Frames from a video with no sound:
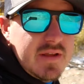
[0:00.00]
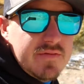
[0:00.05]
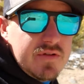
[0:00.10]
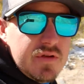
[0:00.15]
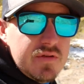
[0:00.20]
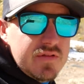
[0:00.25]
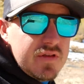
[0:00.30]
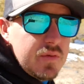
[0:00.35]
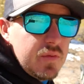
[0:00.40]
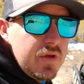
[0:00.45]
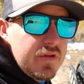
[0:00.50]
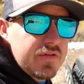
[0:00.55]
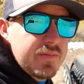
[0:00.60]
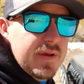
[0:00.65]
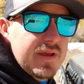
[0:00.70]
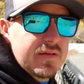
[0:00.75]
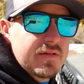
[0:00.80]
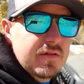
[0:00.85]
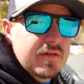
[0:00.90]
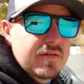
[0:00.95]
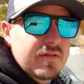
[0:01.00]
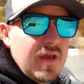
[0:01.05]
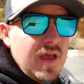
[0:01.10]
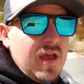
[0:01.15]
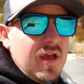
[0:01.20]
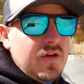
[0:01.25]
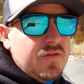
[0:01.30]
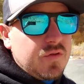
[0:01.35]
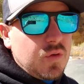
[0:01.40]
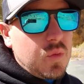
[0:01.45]
of using wheel spacers.
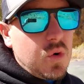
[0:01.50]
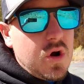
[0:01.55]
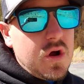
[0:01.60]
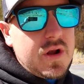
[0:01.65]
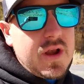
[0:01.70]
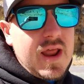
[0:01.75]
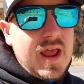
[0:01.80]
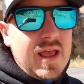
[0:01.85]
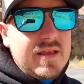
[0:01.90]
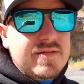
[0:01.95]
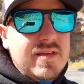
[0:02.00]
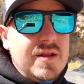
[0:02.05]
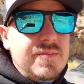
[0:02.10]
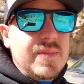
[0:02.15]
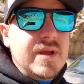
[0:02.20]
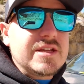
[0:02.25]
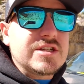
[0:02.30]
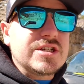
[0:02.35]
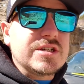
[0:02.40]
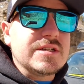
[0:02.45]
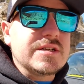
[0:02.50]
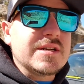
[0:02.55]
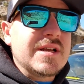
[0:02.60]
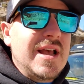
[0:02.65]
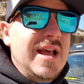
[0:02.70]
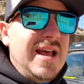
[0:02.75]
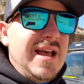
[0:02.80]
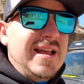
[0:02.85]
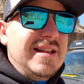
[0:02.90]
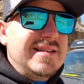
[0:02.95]
For one, as I'd mentioned,
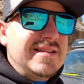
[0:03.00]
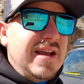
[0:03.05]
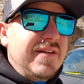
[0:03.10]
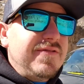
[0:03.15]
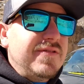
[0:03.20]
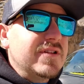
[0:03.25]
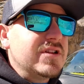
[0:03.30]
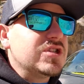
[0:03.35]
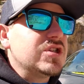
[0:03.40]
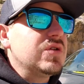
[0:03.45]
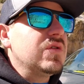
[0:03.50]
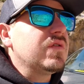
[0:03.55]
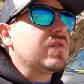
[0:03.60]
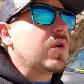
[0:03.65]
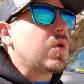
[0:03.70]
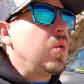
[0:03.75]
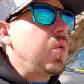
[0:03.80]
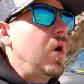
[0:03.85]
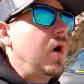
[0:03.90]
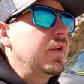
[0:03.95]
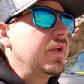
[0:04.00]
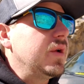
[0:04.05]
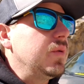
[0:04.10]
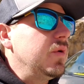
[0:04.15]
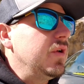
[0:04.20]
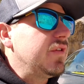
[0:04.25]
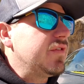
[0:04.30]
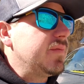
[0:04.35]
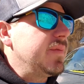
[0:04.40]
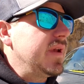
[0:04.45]
definitely choose a quality
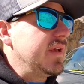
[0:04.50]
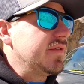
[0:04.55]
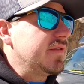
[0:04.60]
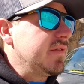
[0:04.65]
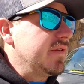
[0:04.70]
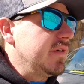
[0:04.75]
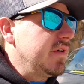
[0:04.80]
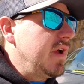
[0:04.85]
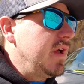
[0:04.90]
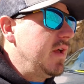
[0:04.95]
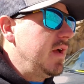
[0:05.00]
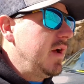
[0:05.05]
wheel spacer.